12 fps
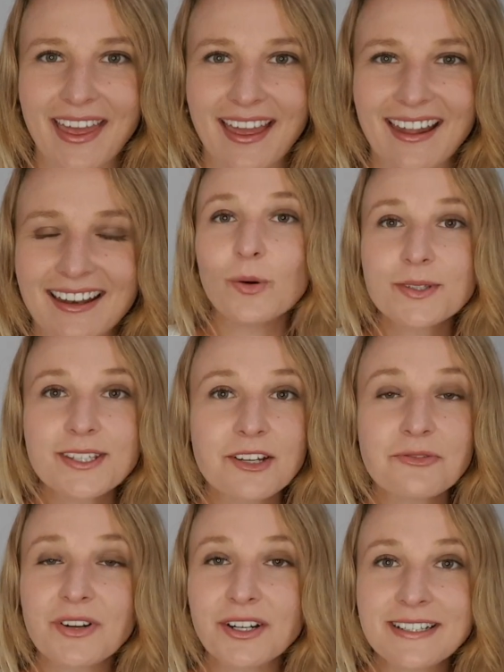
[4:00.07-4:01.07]
that. Also, a
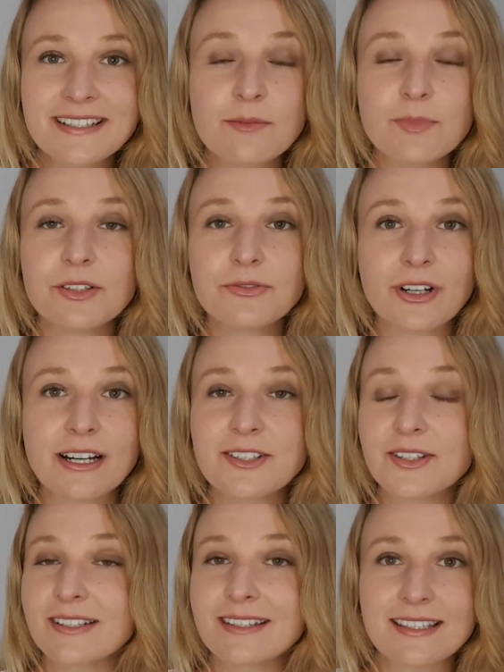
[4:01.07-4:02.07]
very similar phrase
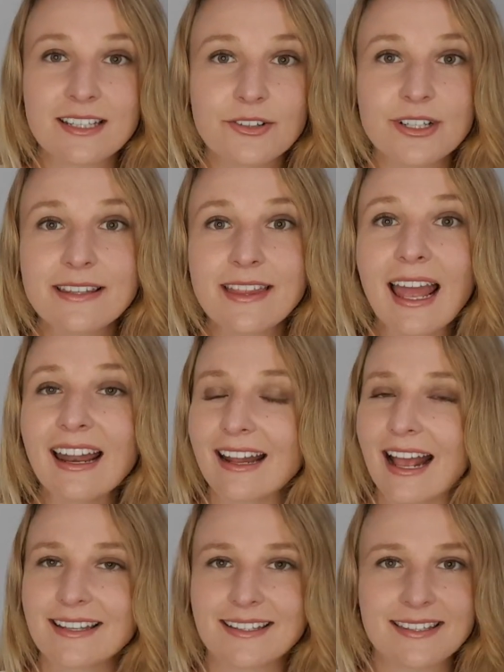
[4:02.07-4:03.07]
to considering that
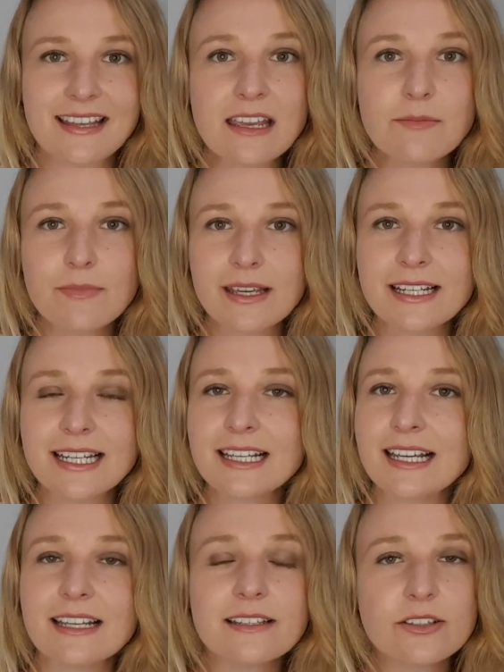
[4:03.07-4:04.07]
has the same meaning
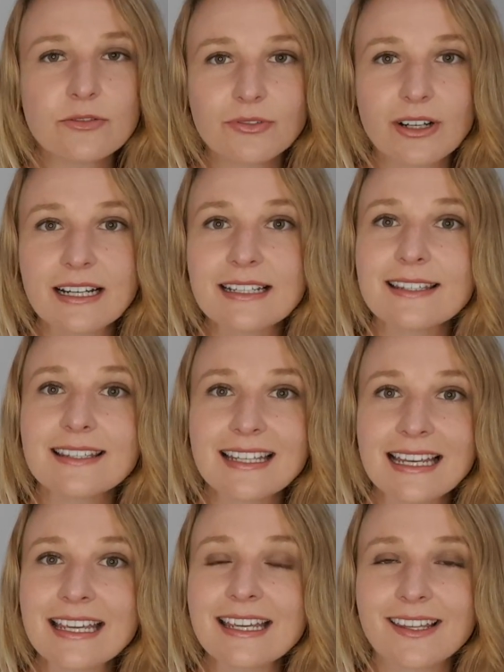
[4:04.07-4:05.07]
is a phrase
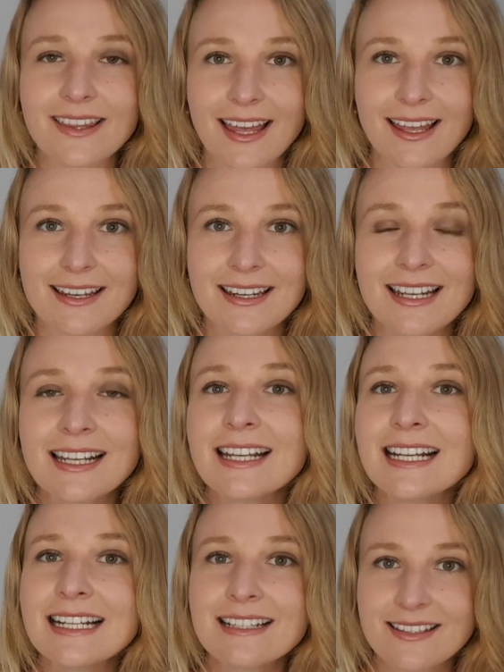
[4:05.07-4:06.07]
seeing that.
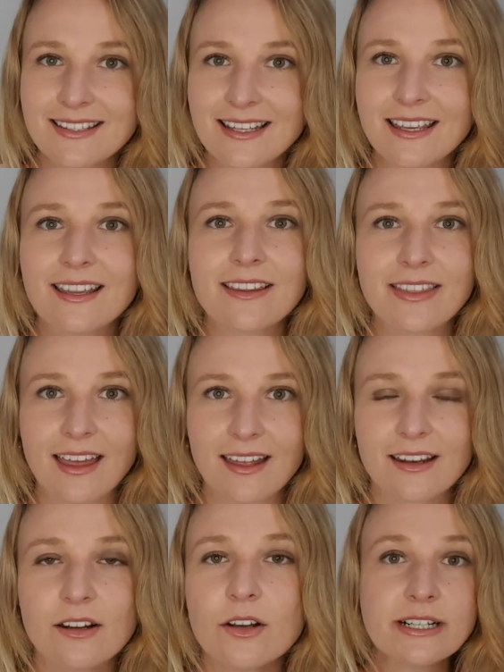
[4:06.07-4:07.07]
Seeing that.
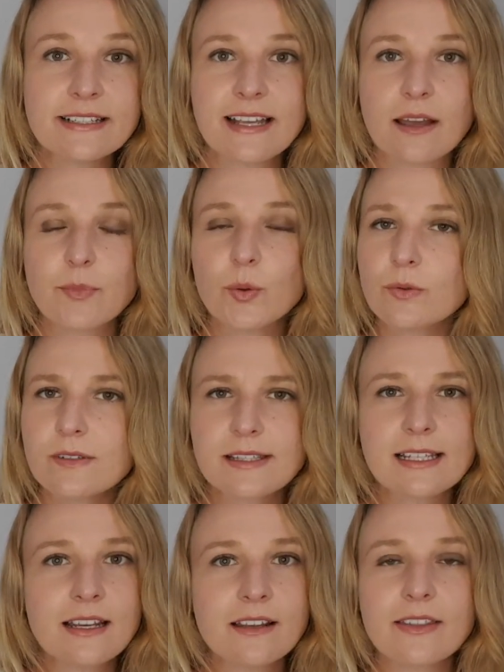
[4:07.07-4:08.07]
For example,
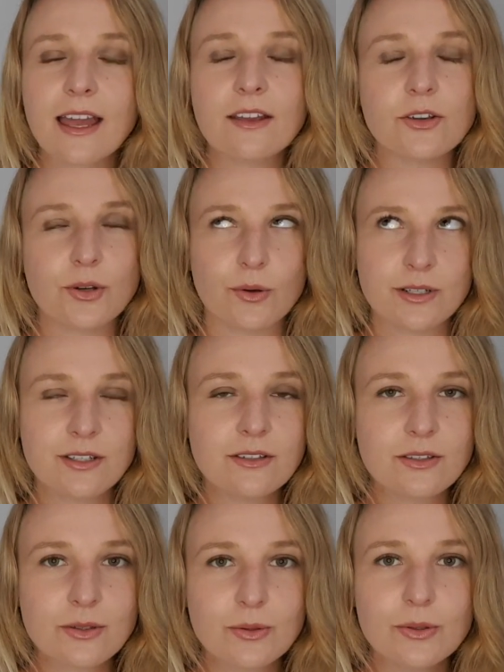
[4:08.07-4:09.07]
seeing that you're going to the
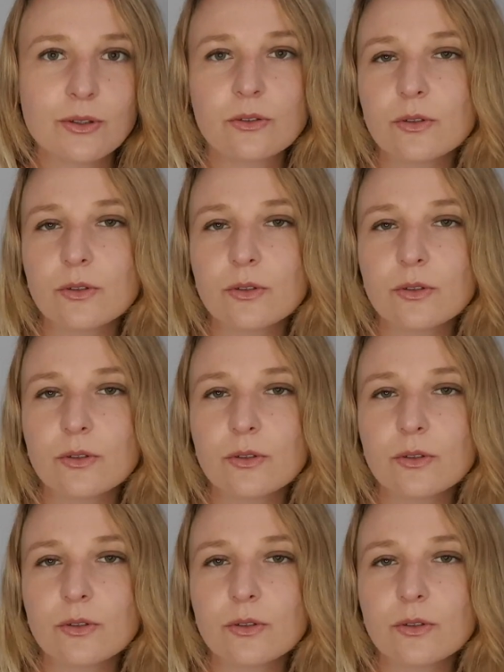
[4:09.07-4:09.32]
store,